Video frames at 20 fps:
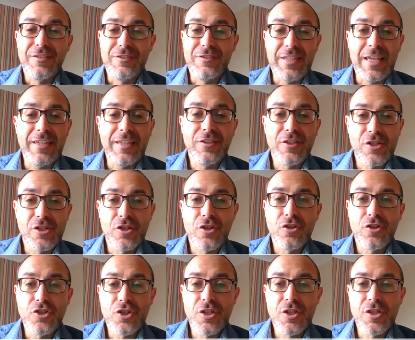data
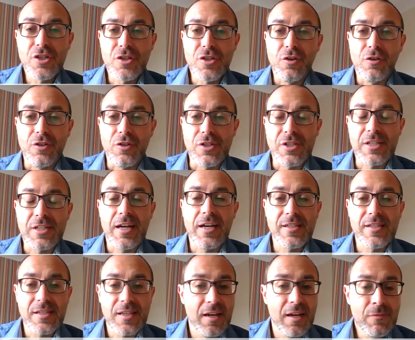searches on
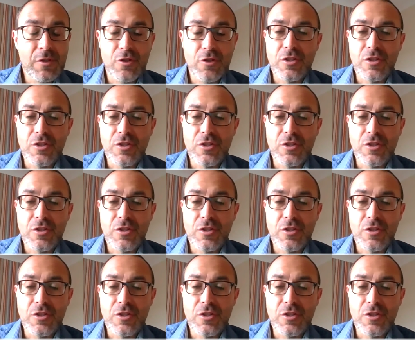Skyscanner.